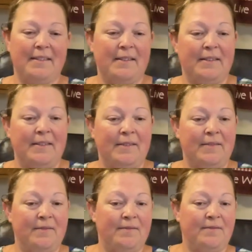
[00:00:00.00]

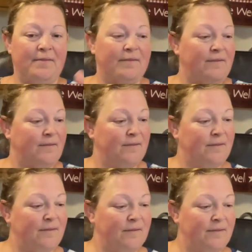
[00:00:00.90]

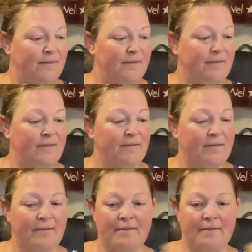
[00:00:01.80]
(silence)